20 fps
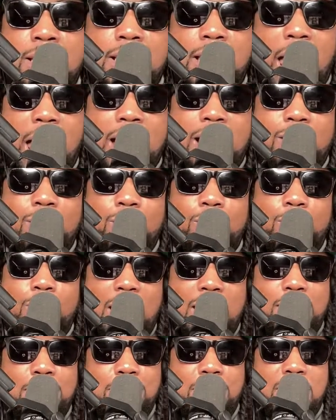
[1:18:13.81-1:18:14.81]
Like,
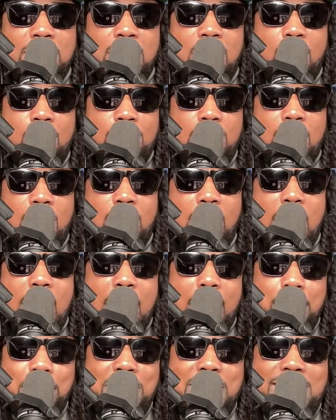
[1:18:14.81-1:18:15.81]
wait a minute, hold on,
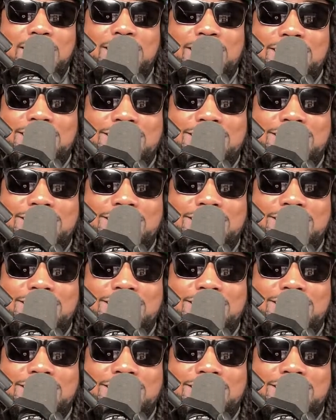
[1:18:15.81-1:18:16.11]
how many?